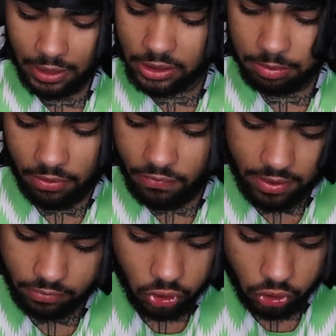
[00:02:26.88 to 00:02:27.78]
and it's my
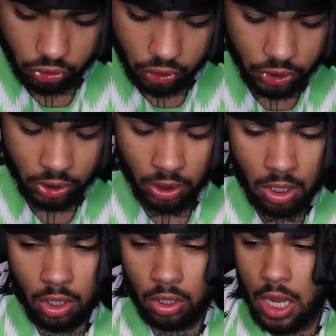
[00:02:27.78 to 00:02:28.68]
favorite juice.
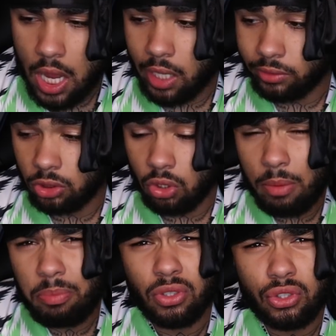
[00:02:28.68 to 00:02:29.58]
And you
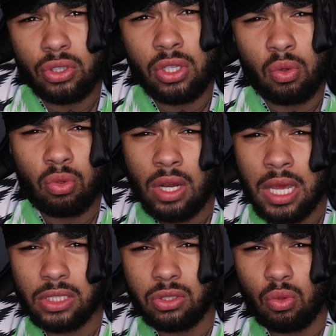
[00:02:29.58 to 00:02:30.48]
know, it puts you on a little
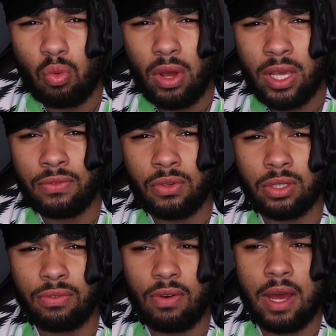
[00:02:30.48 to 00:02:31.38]
nice little wave,
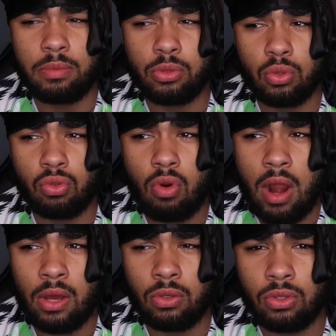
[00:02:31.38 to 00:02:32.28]
good vibes all
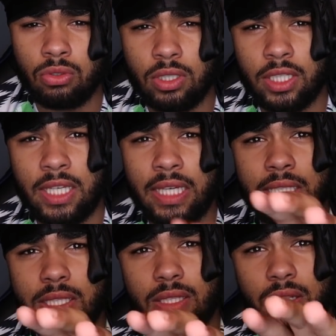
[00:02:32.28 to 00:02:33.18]
around.
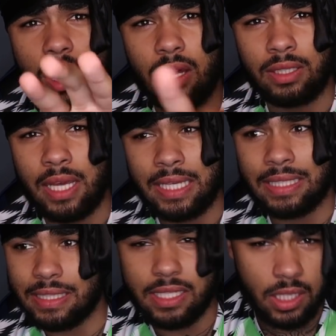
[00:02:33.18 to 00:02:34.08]
Kids under
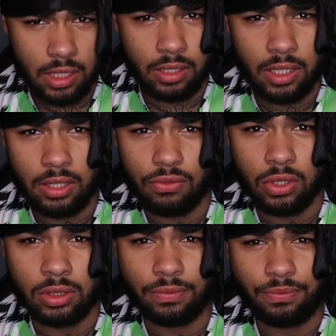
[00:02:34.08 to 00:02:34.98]
18
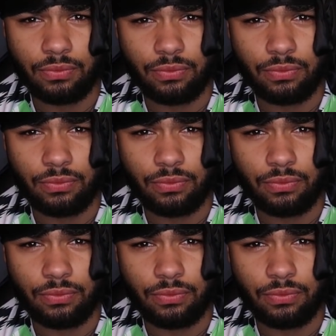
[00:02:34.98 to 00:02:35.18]
even,